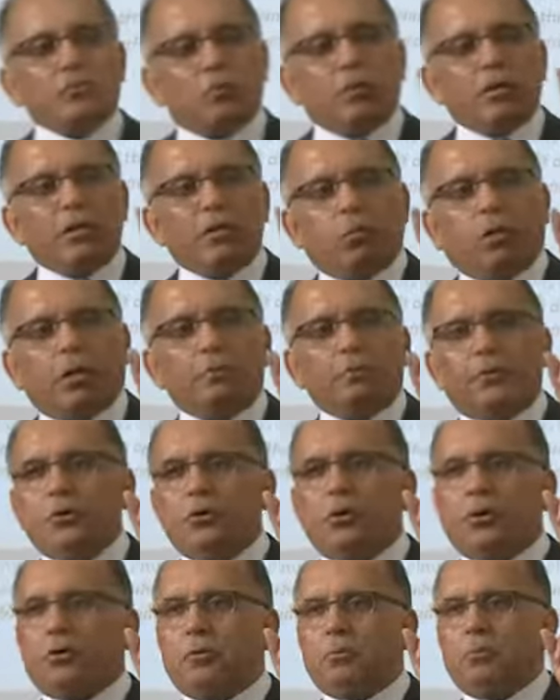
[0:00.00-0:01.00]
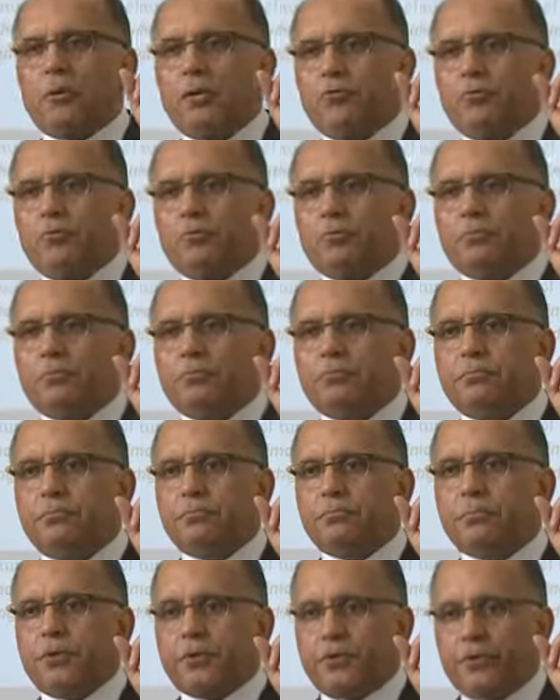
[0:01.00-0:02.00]
only one preoccupation,
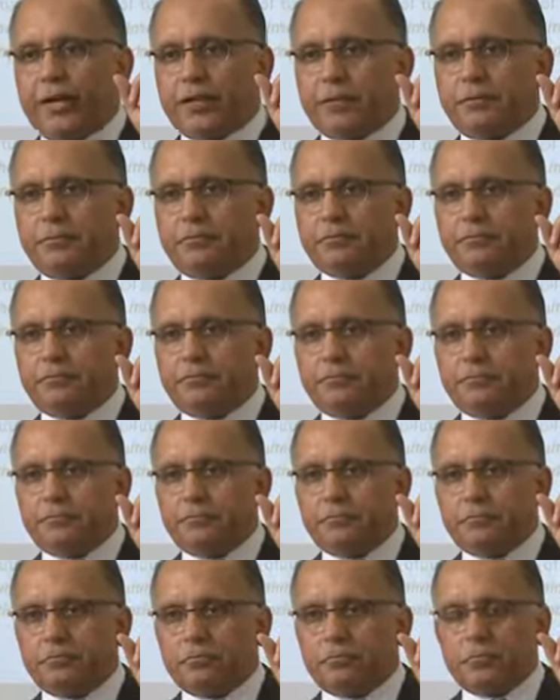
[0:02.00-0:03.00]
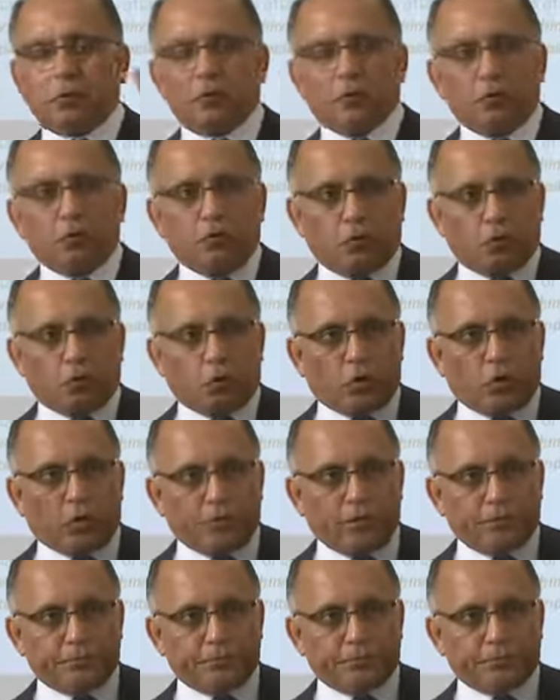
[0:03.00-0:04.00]
correct? Yeah.
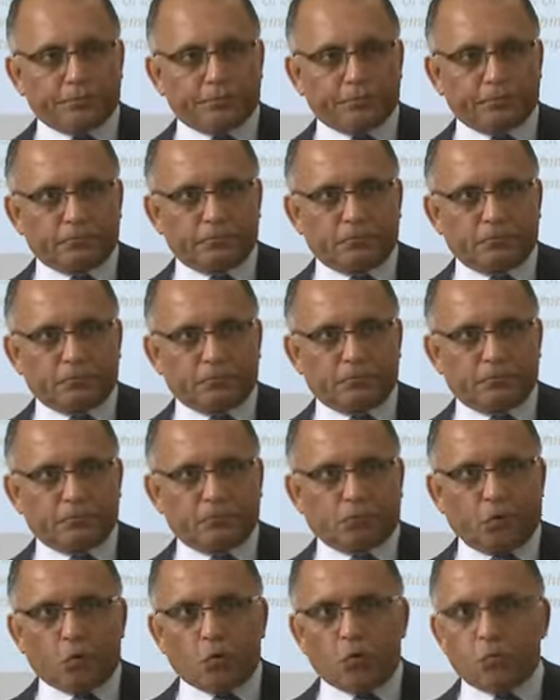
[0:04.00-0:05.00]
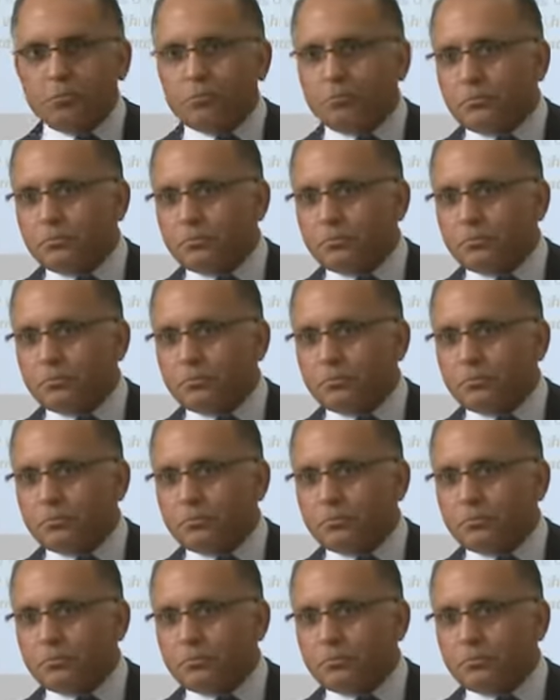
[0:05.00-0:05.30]
Rokda. For whom?